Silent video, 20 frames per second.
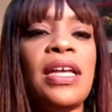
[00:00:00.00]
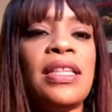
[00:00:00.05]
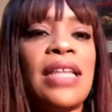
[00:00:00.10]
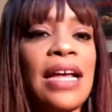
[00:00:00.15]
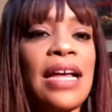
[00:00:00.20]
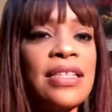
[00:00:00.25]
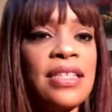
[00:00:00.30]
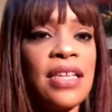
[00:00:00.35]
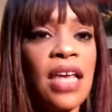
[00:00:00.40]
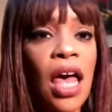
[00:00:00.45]

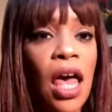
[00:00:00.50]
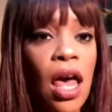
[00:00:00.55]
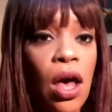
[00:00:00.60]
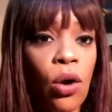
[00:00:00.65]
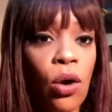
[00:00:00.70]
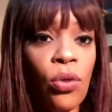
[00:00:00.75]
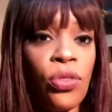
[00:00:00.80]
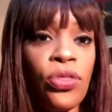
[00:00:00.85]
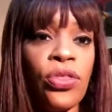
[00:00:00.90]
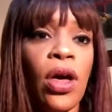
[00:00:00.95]
That's
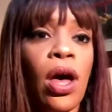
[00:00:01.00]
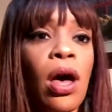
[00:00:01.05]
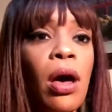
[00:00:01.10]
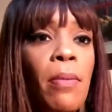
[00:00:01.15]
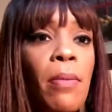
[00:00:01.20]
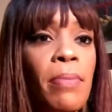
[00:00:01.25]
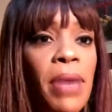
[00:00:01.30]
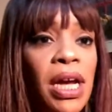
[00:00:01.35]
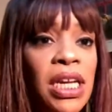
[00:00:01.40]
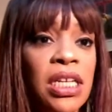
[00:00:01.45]
health,
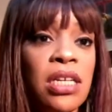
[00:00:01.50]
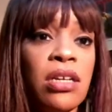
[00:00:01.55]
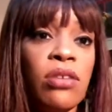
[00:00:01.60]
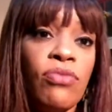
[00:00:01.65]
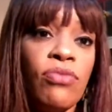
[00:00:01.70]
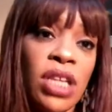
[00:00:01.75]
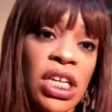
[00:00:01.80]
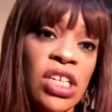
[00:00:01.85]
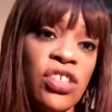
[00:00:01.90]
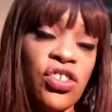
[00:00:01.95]
money,
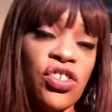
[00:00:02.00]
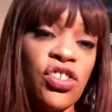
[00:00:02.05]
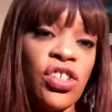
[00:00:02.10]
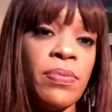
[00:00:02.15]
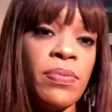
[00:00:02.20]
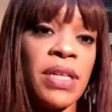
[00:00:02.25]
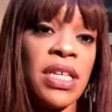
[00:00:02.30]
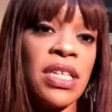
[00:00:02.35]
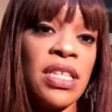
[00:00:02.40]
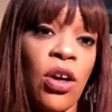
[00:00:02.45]

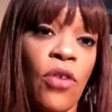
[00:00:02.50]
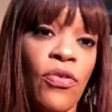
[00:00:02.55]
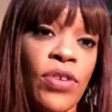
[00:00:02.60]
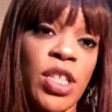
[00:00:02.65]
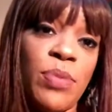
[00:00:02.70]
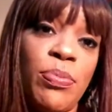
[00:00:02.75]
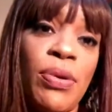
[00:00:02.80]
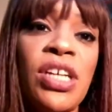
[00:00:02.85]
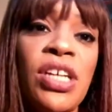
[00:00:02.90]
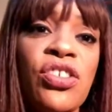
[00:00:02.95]
relationships, and
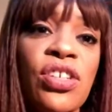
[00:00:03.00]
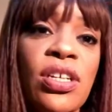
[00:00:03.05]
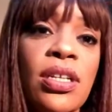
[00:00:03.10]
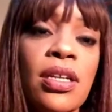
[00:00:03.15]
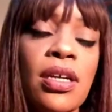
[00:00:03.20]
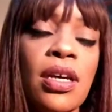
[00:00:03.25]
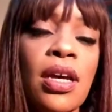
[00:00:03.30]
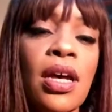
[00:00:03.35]
self-expression.